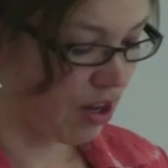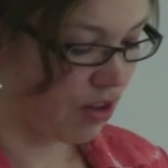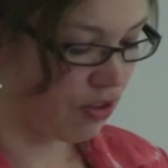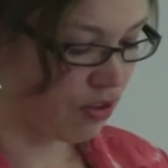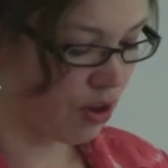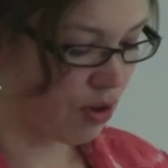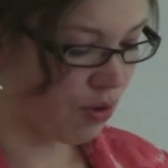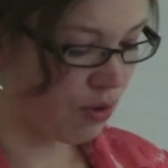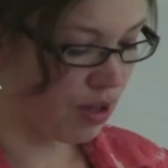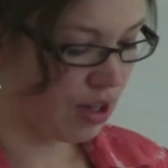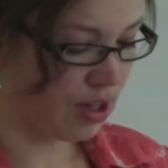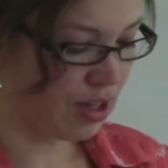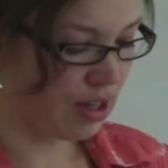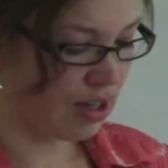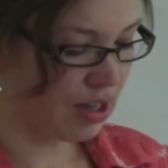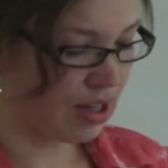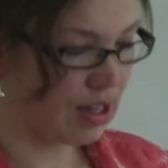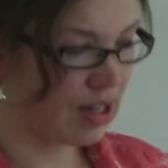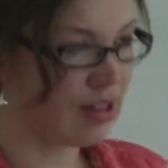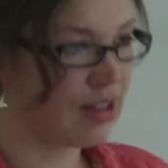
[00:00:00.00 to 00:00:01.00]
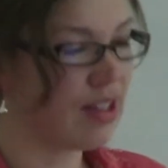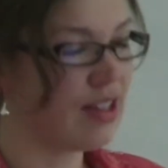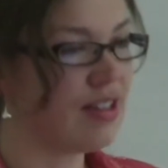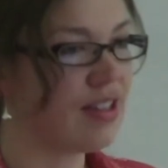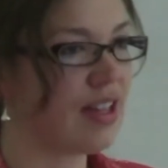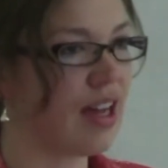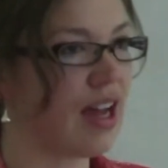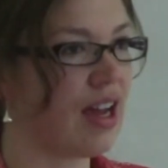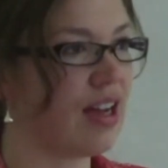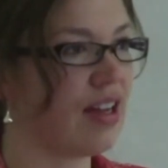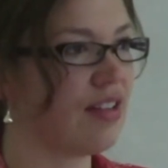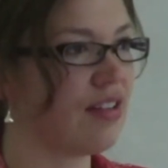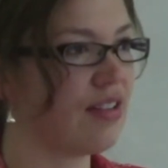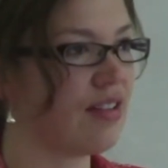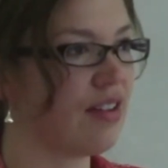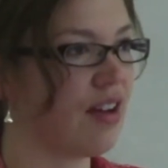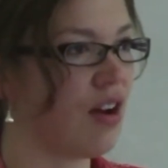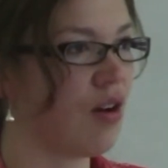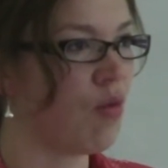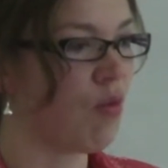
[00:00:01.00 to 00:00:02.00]
So in this
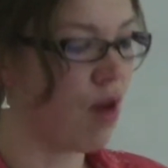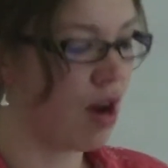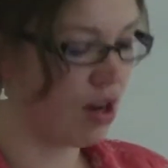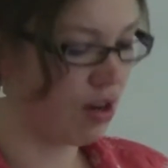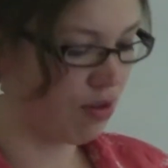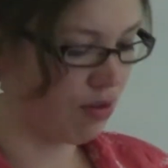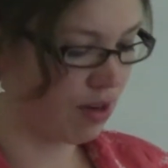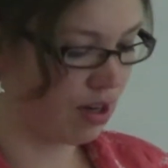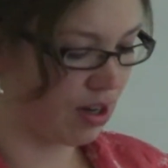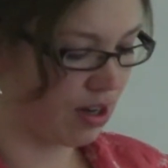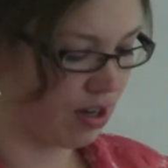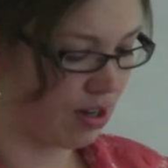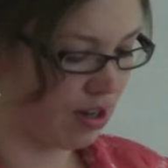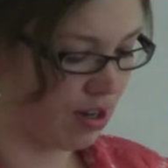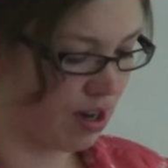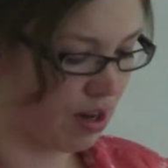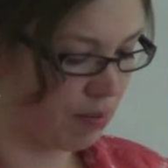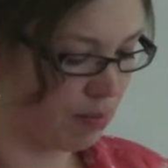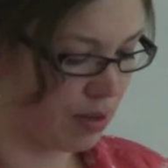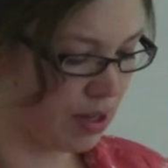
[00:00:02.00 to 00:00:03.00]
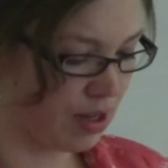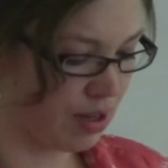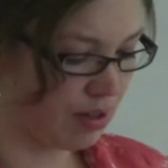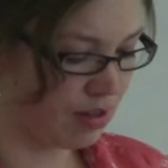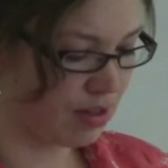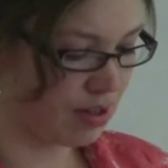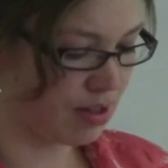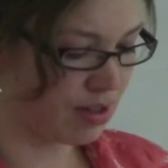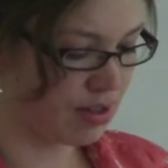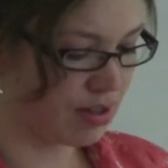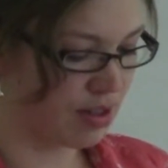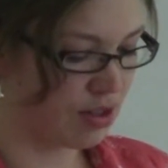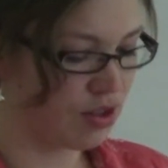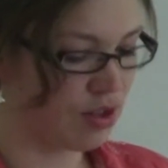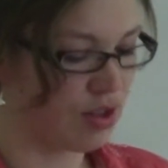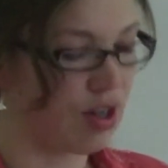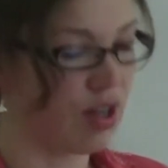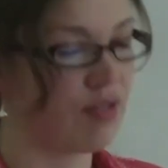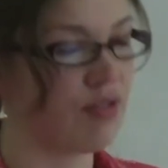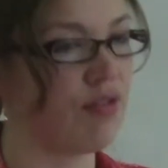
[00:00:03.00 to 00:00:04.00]
case, a winery appealed the
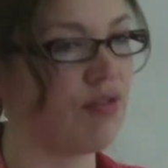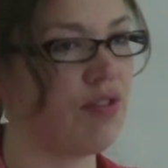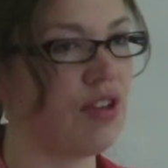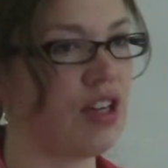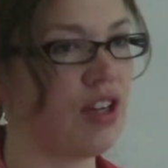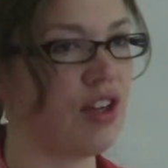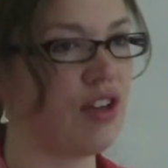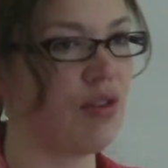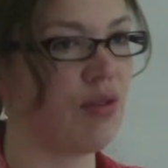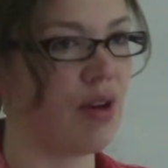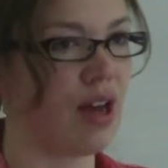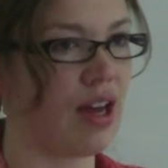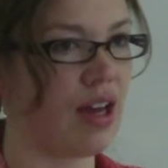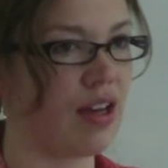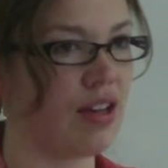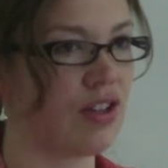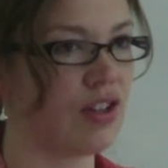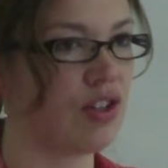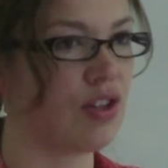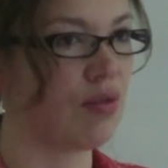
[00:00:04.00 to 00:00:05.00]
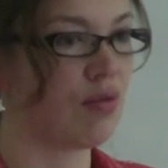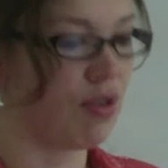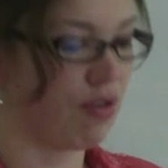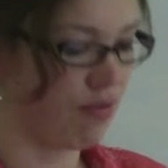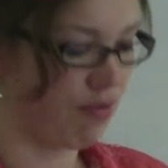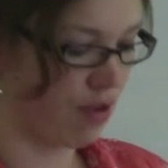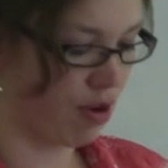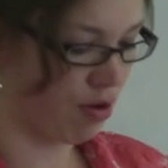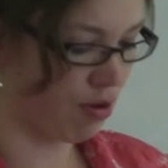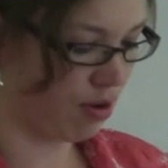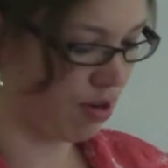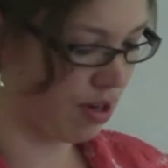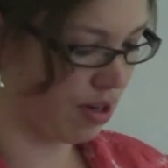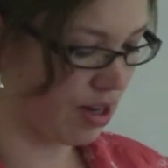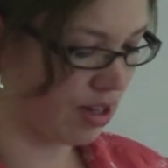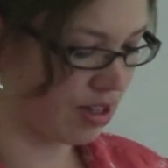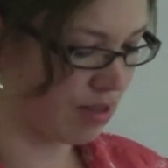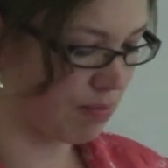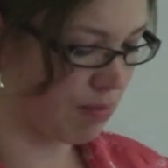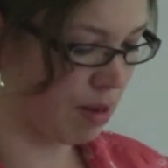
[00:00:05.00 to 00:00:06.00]
decision of the VQA to revoke
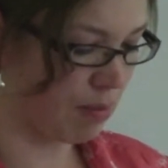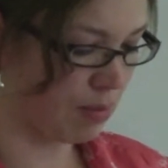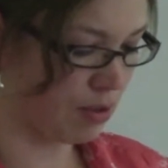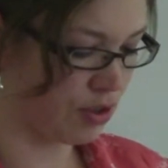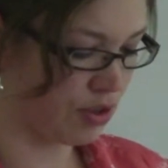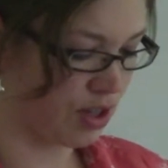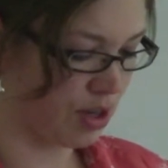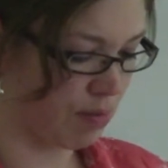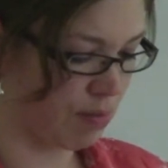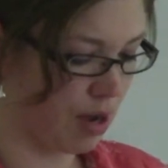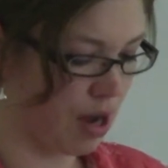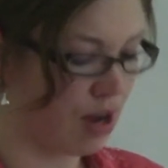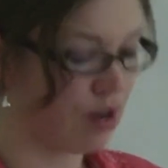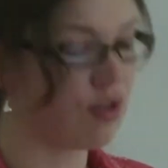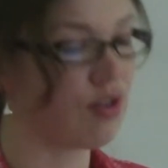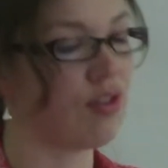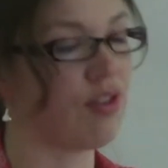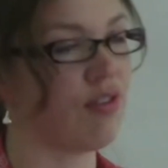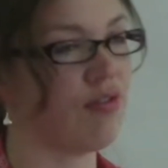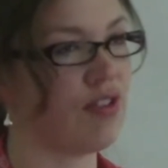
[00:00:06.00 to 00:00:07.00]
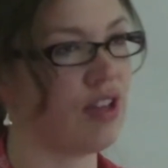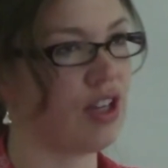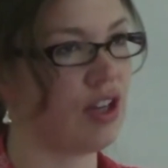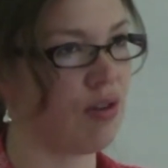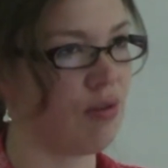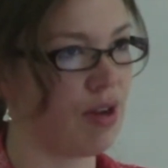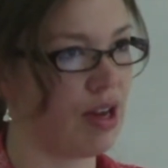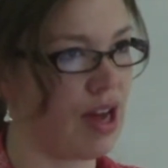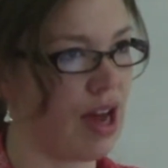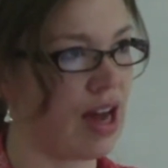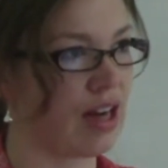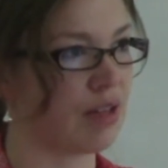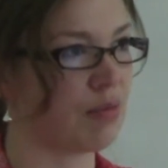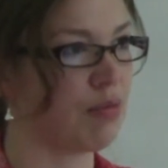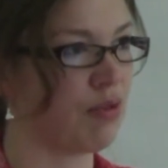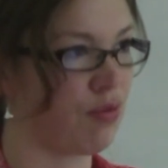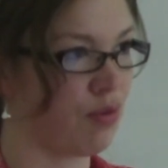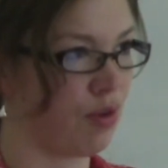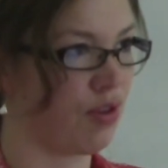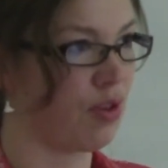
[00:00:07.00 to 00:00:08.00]
its membership under the VQA Act
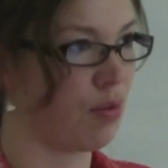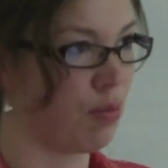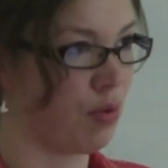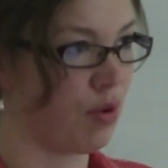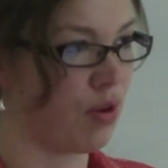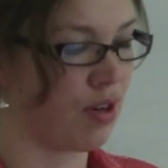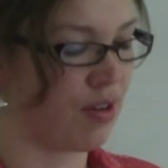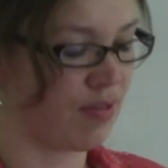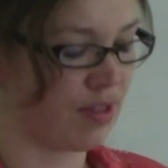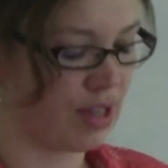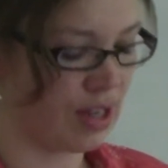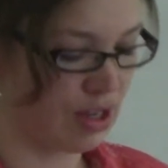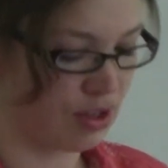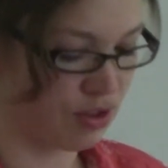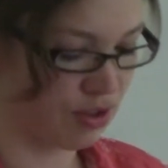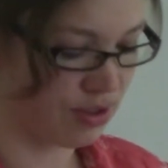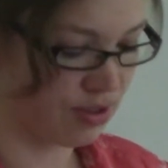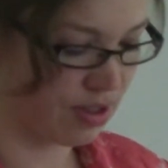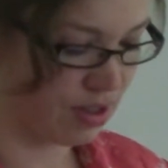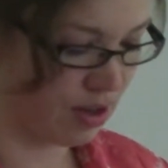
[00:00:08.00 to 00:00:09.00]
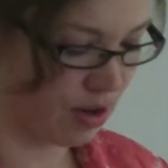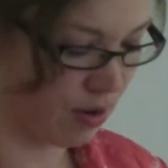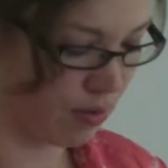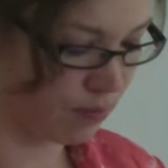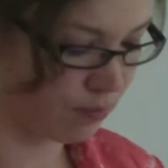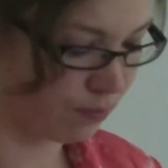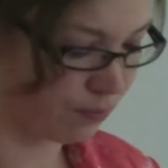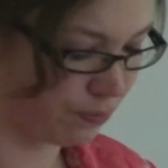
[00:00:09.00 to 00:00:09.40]
before the board of the AGCO.